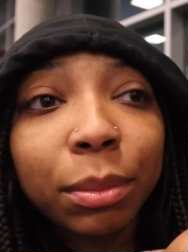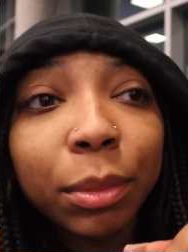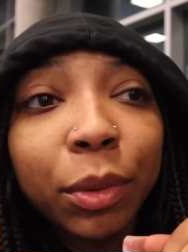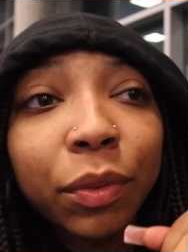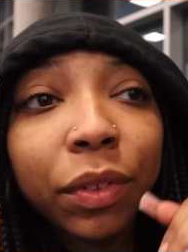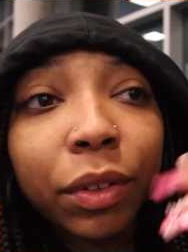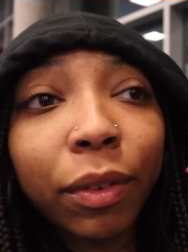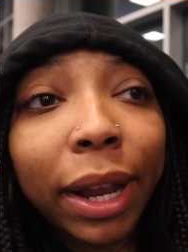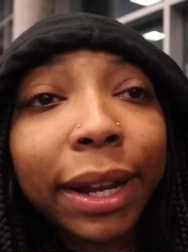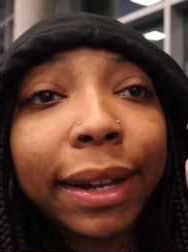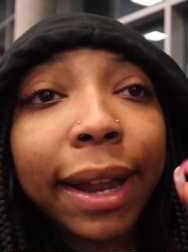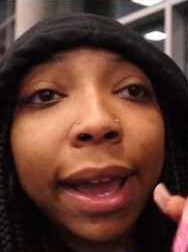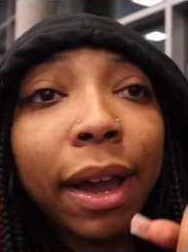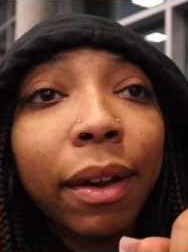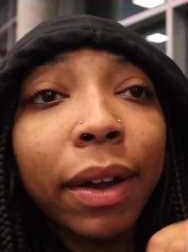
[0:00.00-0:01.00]
a movie right
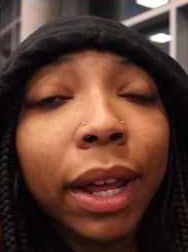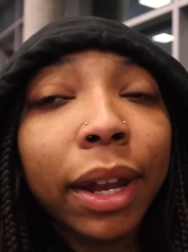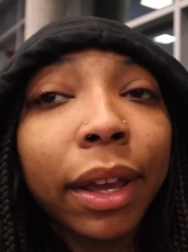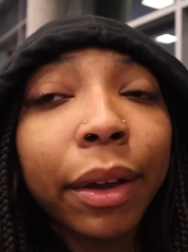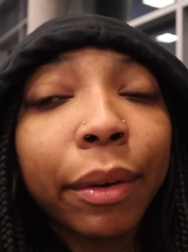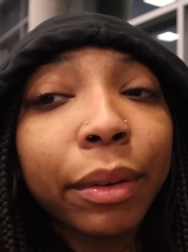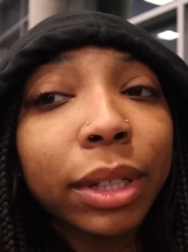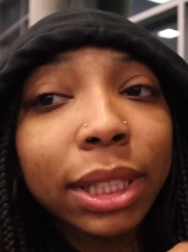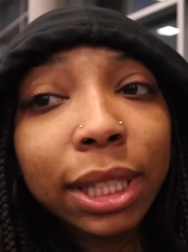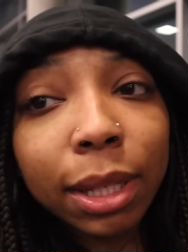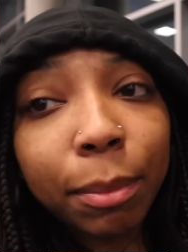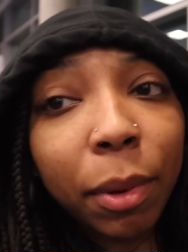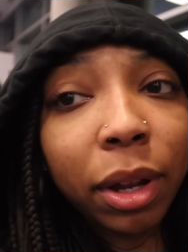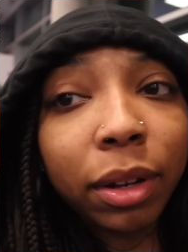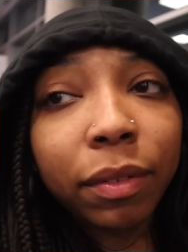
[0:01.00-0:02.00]
now and then go to
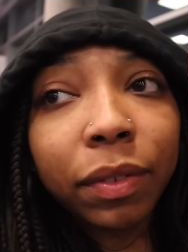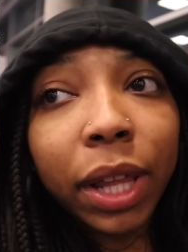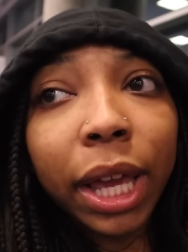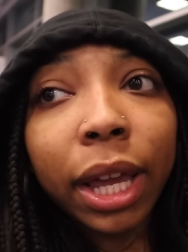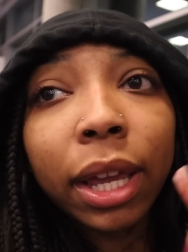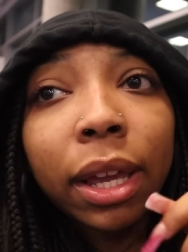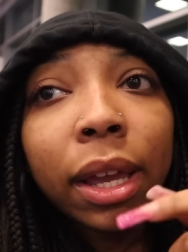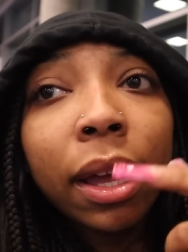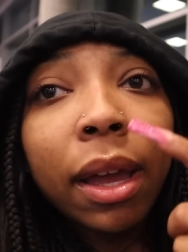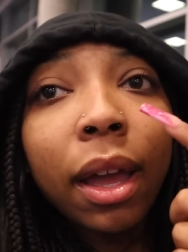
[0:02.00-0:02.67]
sleep on the flight.